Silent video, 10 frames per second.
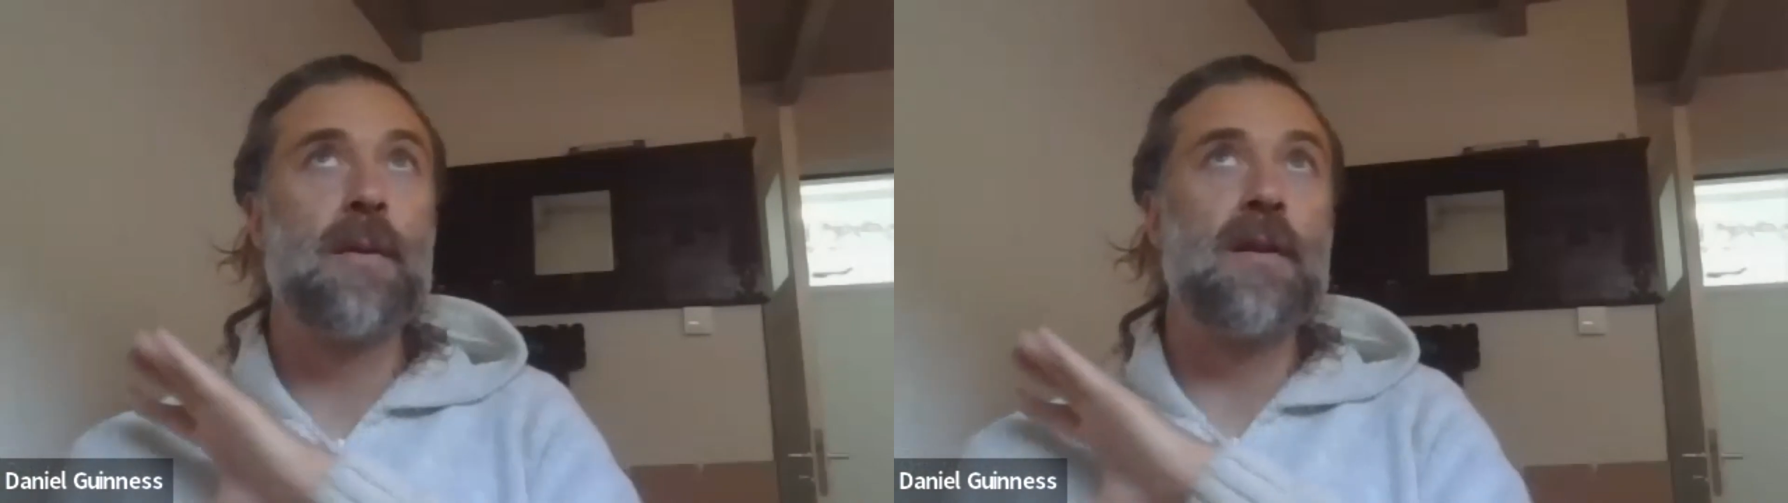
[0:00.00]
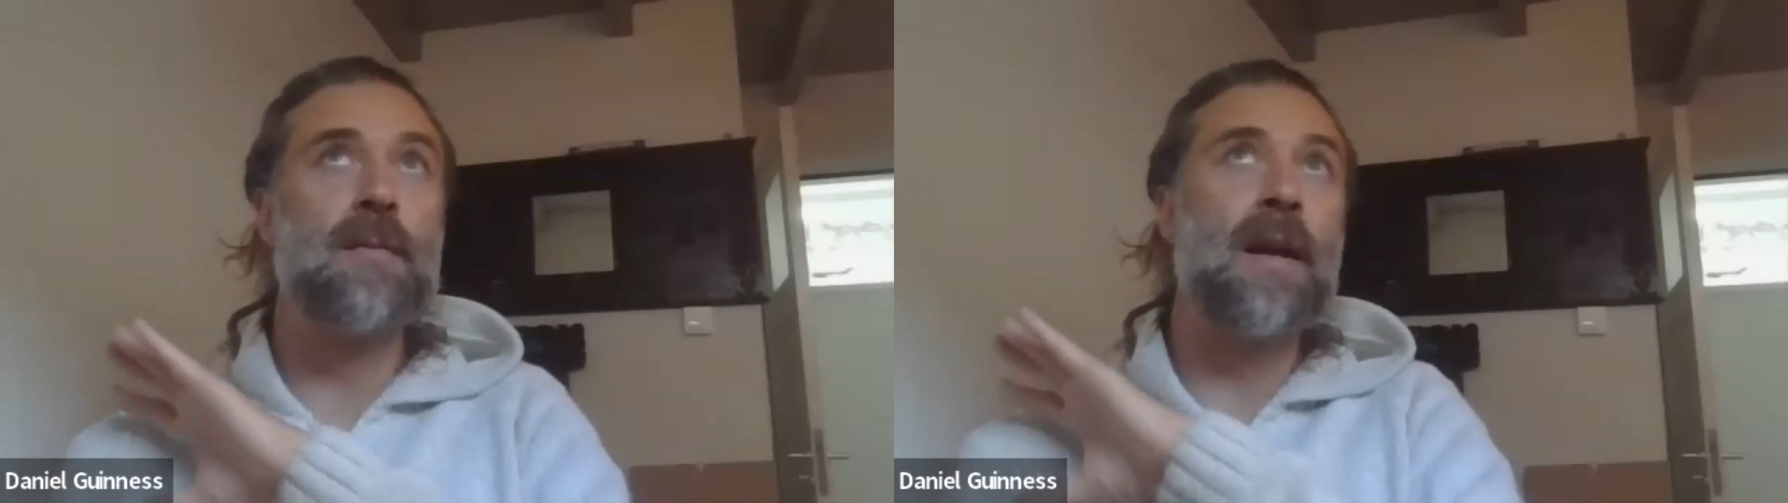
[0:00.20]

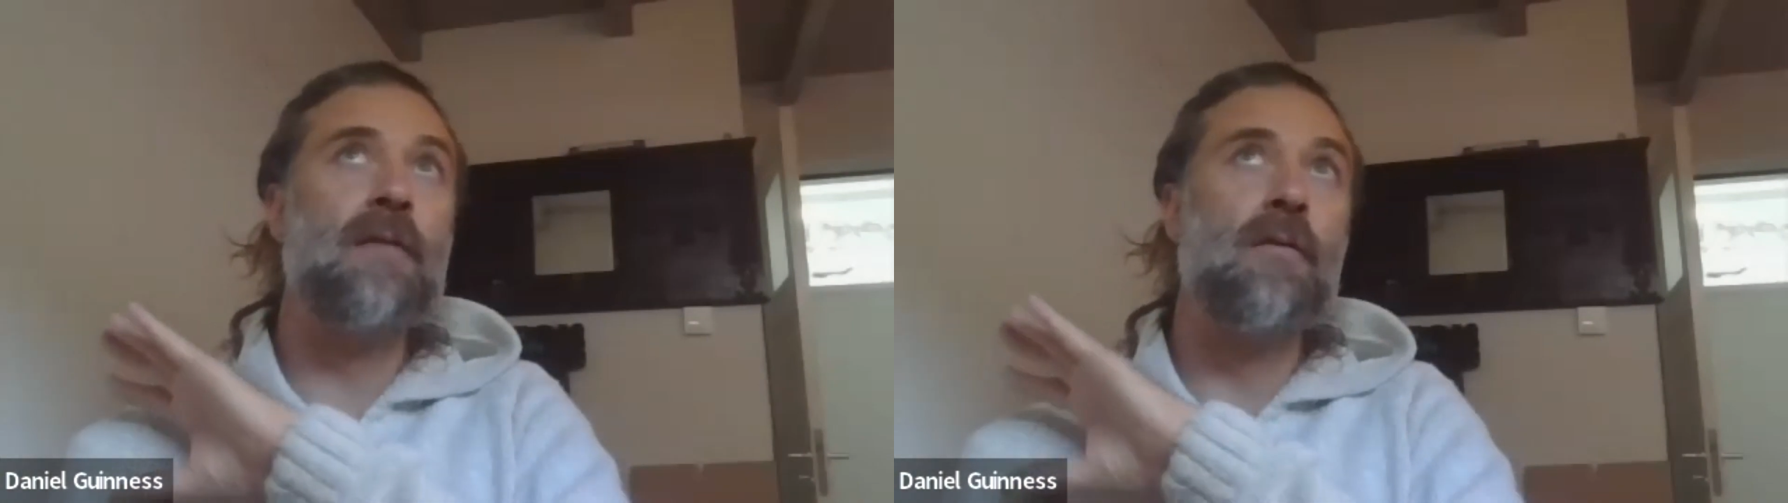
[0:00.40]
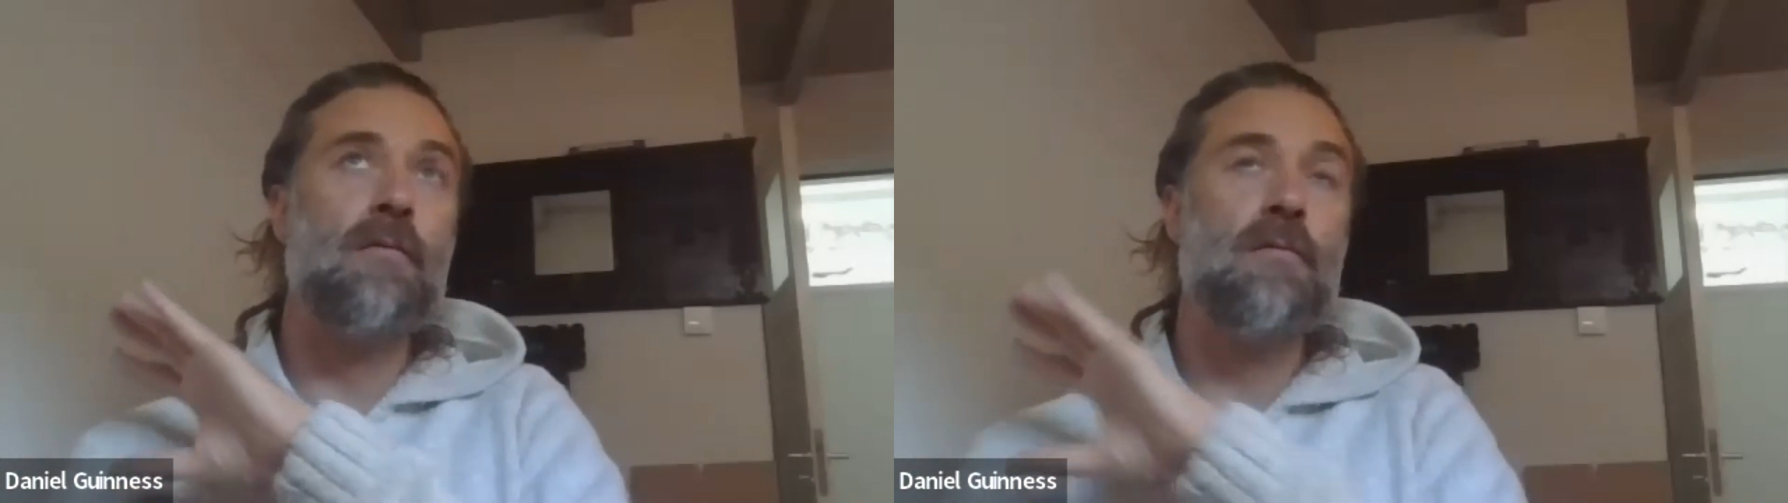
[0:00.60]
but has
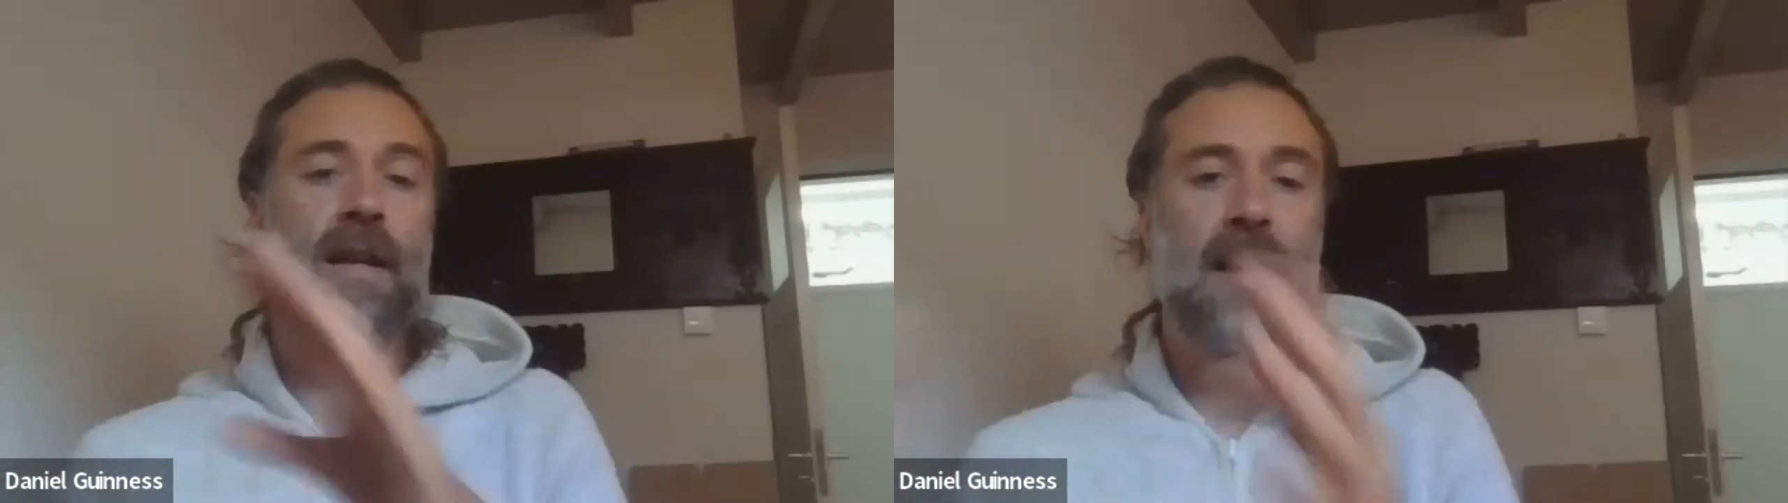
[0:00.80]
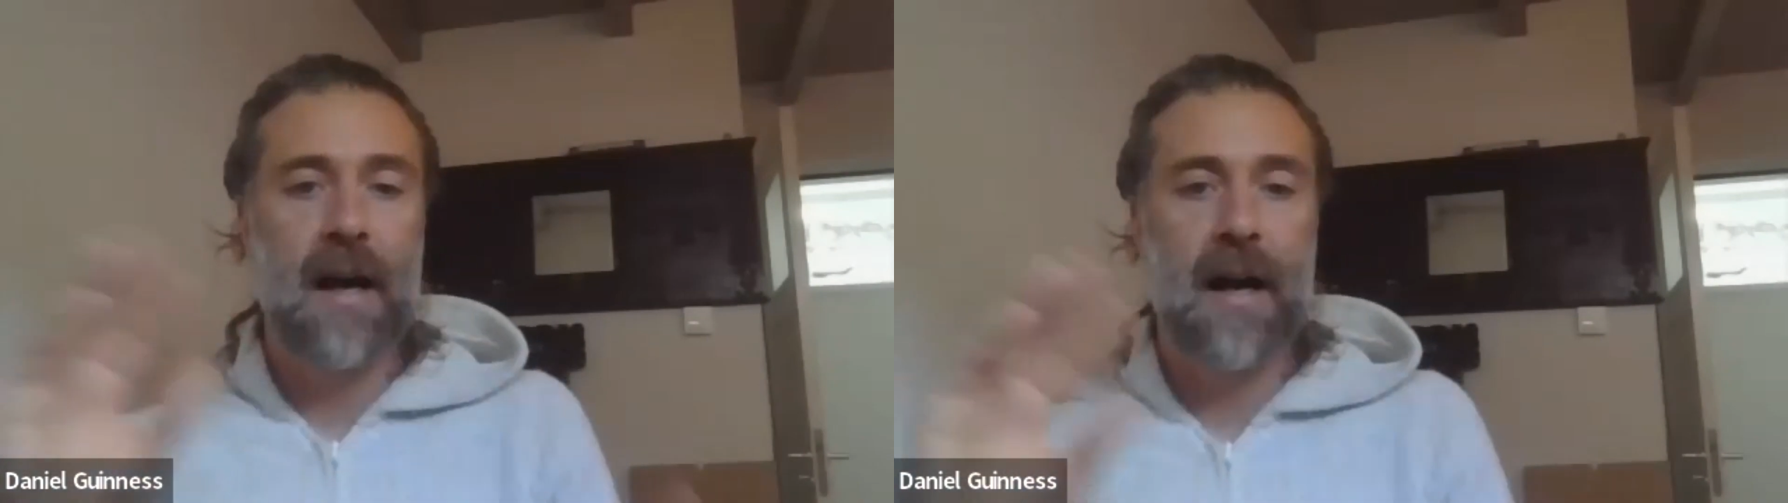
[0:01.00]
been
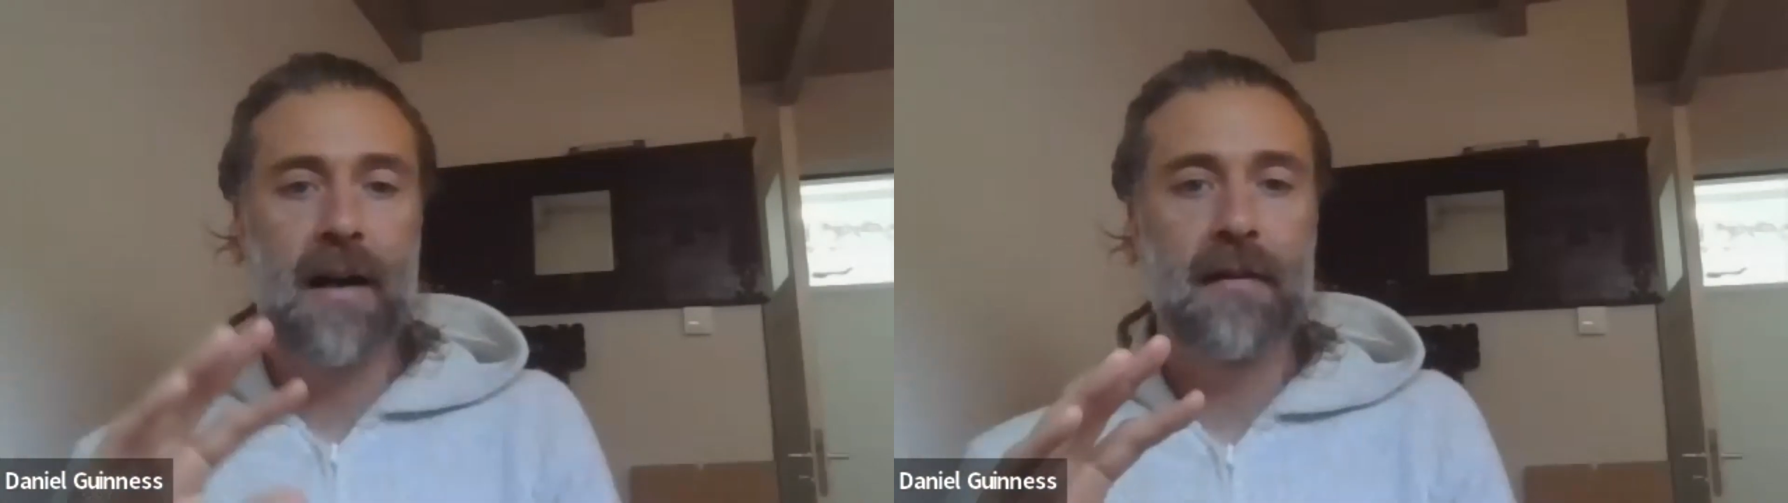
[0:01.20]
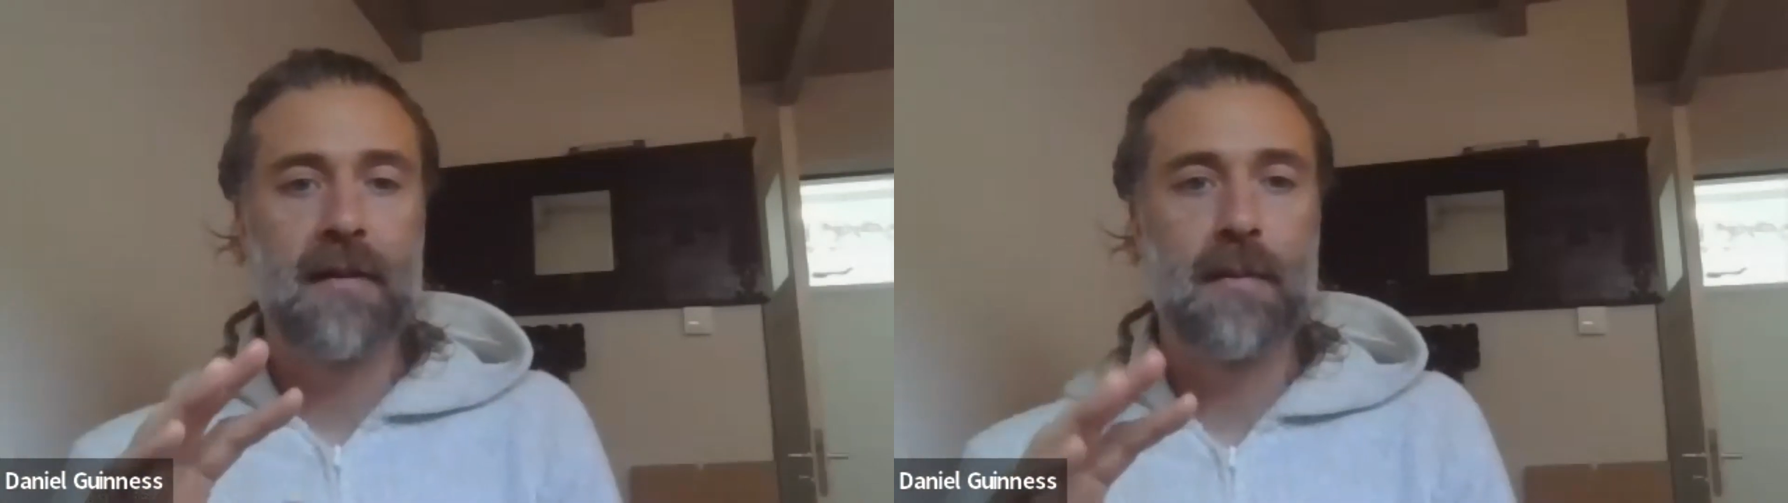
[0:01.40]

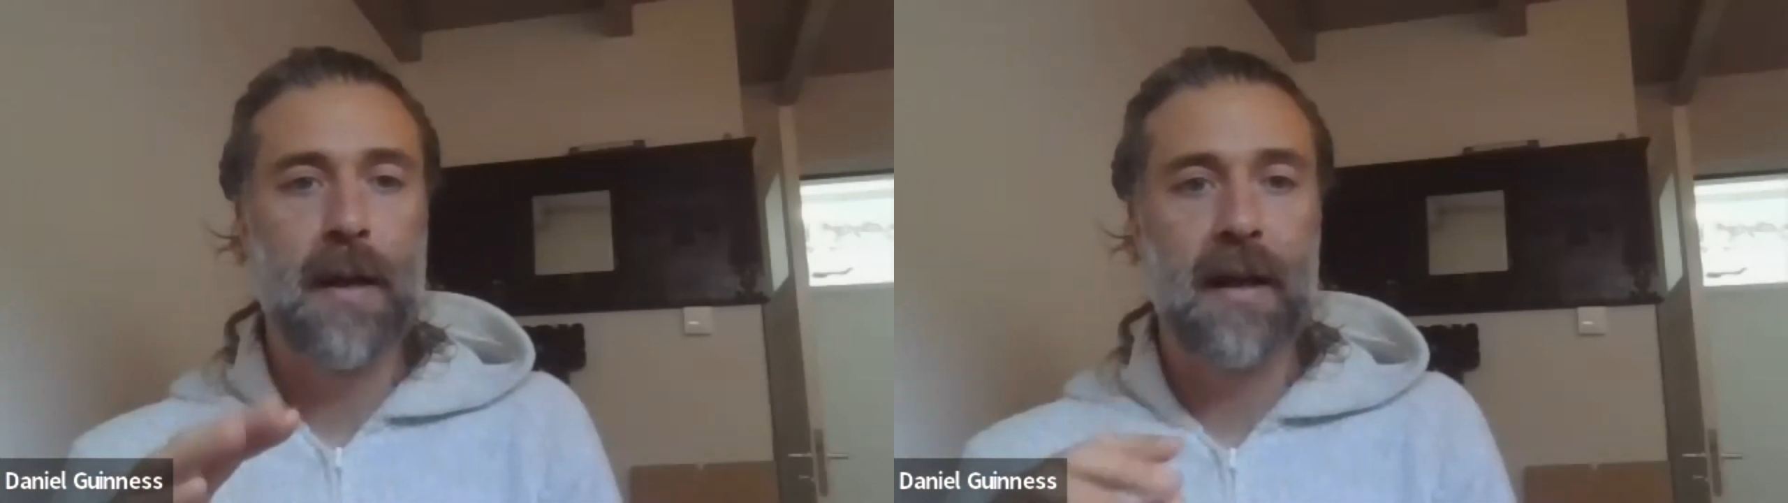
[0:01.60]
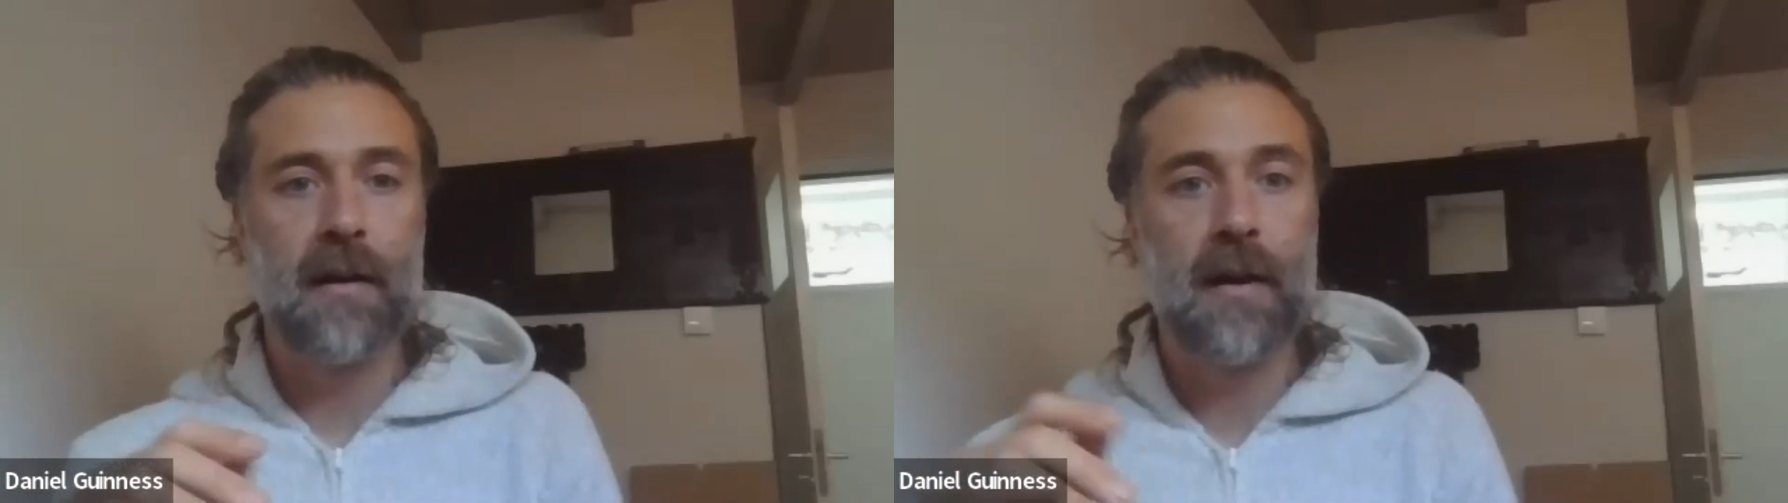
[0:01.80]
recast as
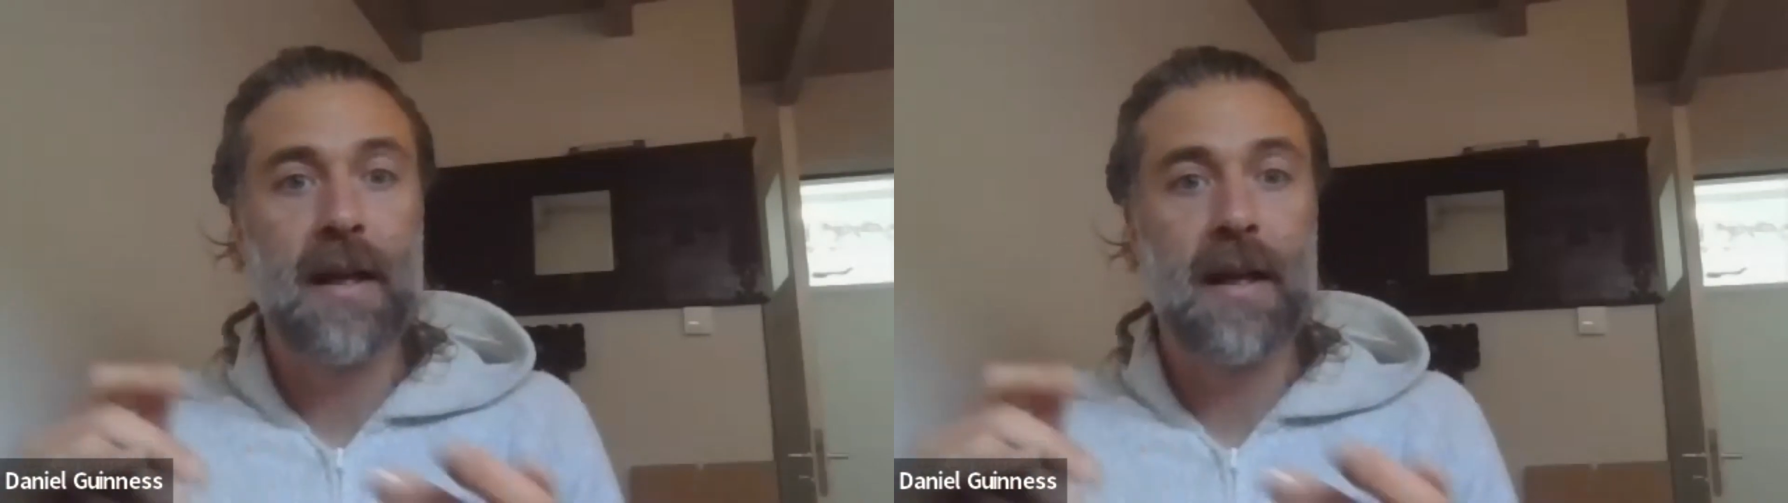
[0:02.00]
being